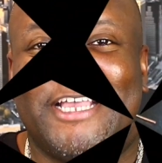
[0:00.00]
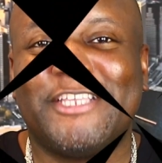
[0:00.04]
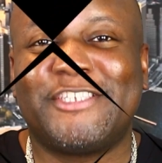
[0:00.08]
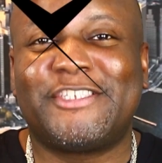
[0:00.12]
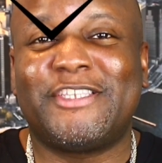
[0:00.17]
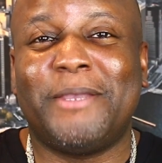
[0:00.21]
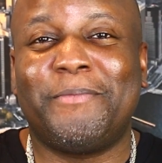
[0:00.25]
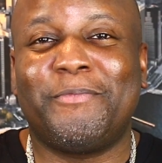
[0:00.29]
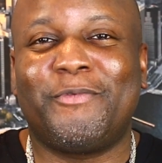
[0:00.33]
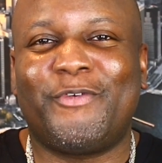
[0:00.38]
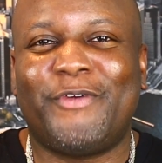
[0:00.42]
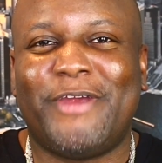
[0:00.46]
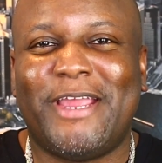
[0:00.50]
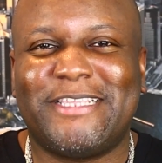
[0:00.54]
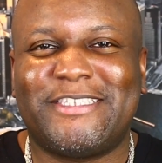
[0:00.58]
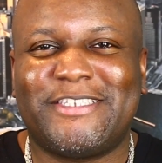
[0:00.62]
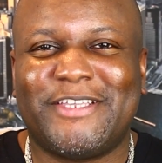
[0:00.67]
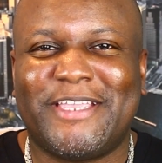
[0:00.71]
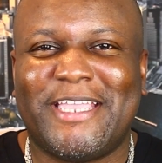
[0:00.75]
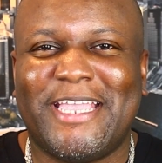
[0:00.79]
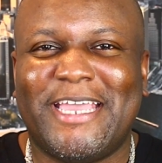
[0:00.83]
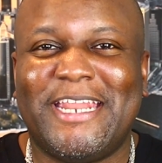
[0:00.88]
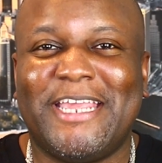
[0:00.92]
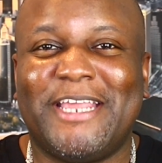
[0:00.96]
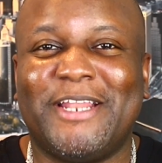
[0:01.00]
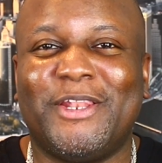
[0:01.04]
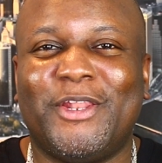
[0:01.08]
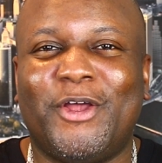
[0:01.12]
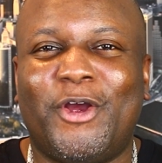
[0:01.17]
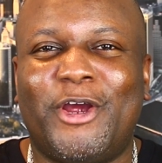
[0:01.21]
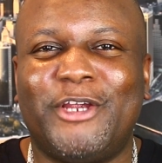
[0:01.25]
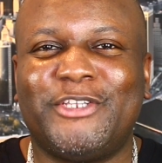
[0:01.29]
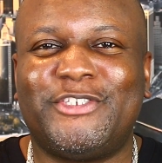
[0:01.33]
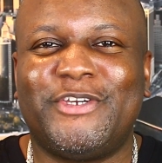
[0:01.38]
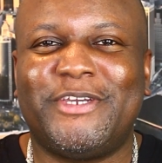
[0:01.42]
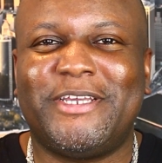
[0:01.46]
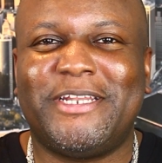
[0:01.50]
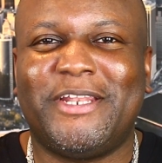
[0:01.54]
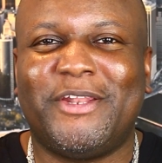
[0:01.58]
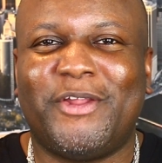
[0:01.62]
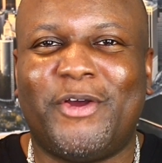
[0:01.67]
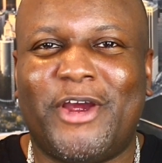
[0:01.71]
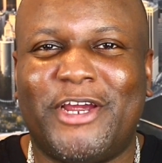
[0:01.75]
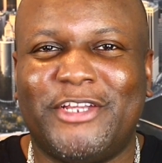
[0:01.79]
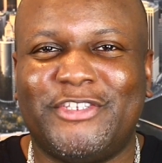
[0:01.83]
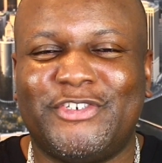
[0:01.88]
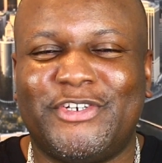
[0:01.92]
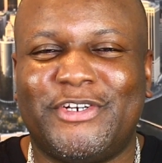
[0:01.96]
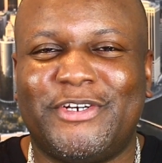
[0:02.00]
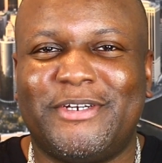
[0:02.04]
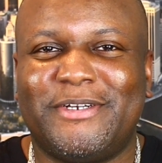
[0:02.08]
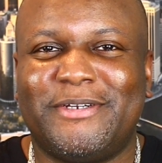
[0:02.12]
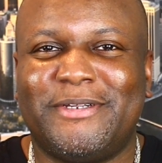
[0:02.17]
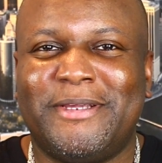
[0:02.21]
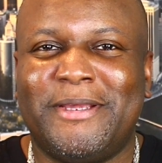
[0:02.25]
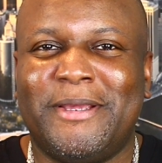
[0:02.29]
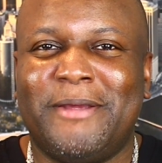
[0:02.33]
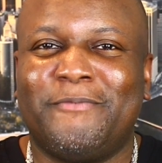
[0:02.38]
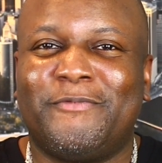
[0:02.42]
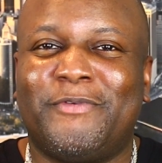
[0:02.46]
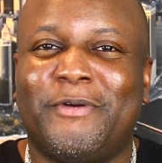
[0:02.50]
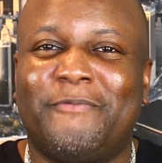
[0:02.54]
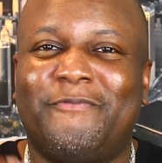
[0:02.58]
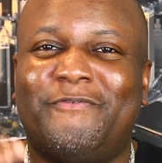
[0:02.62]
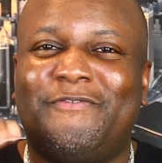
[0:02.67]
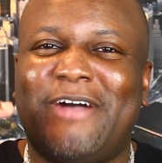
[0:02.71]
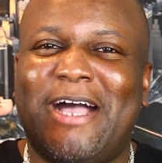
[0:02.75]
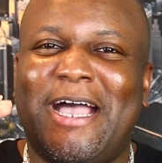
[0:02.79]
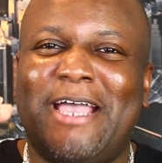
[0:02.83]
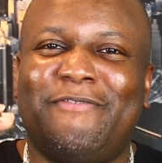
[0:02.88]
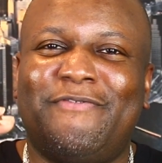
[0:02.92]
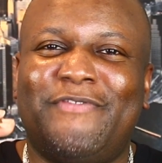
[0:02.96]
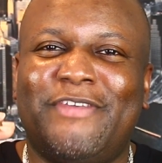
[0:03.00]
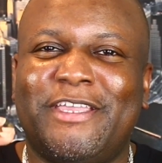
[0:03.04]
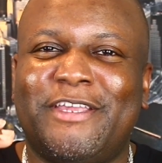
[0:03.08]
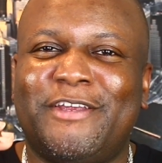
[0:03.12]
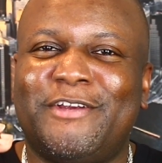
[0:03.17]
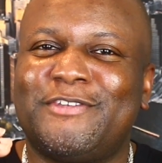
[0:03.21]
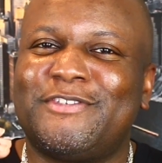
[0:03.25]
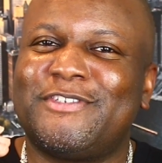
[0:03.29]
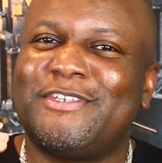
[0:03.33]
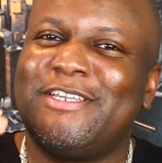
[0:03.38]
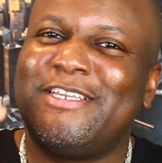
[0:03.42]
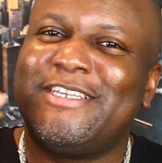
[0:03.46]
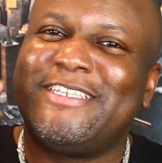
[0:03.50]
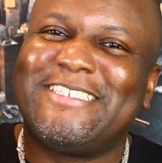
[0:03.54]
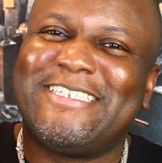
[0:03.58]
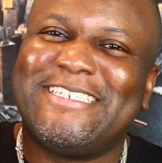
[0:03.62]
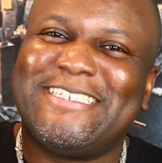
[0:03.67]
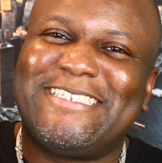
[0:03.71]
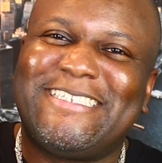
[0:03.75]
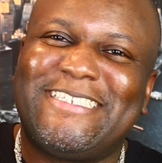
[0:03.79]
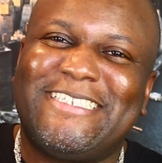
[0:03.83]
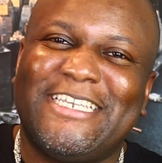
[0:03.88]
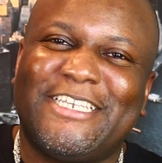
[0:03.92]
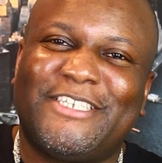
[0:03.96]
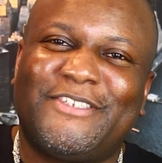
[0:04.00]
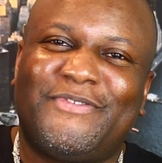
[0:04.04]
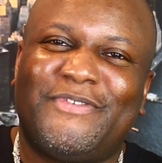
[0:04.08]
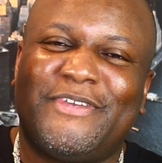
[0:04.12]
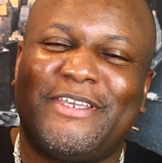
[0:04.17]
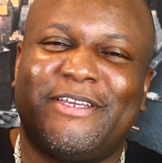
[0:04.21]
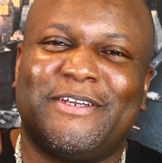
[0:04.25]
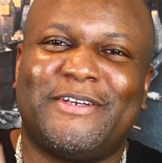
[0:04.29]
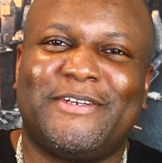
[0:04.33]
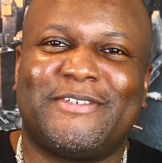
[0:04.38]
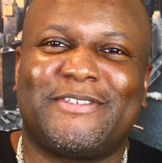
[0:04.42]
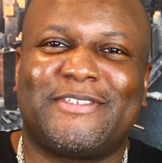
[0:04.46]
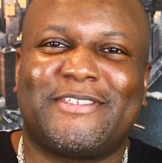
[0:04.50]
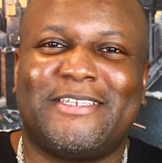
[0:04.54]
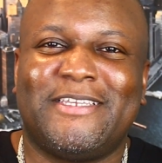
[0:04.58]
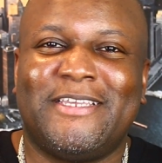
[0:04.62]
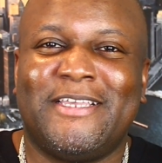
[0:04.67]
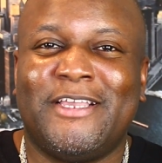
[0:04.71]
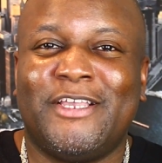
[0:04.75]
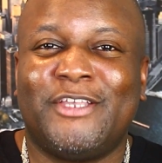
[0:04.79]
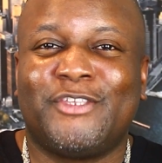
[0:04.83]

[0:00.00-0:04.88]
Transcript: Some grants are getting larger and larger, from five figures to six figures.